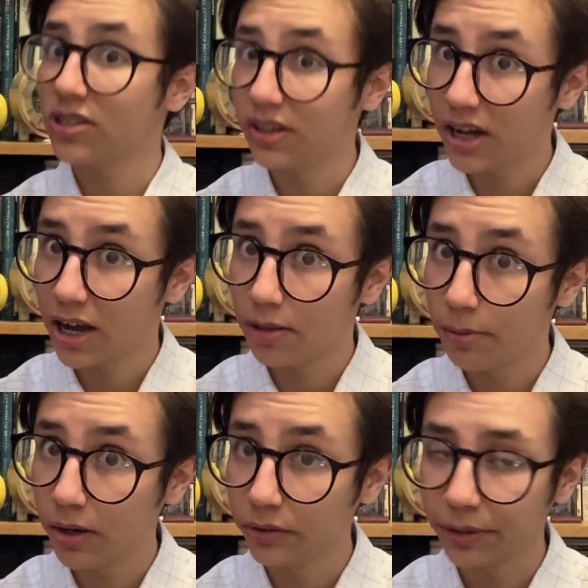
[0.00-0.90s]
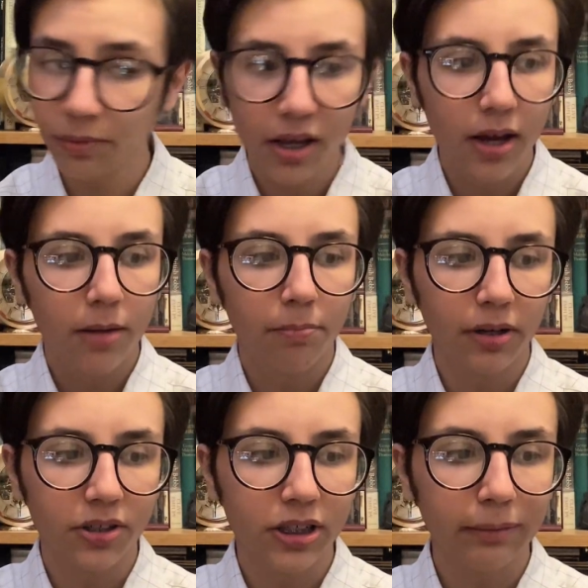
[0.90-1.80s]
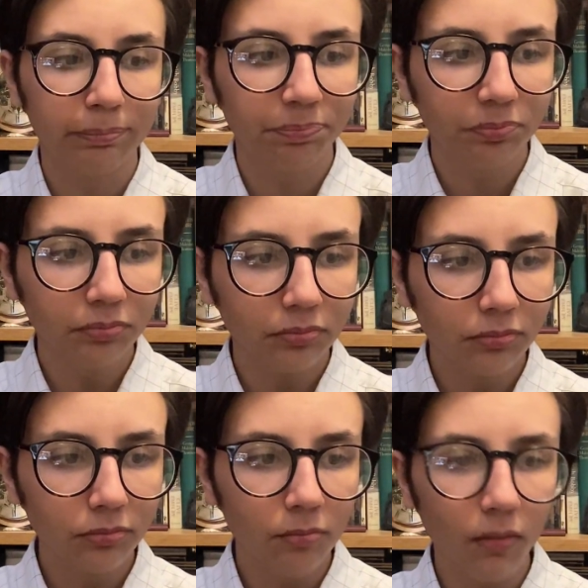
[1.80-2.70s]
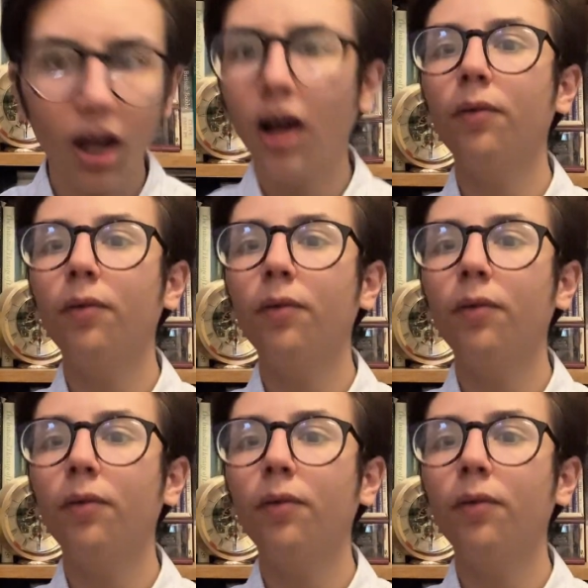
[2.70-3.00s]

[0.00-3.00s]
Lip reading: the eye of the beholder. But I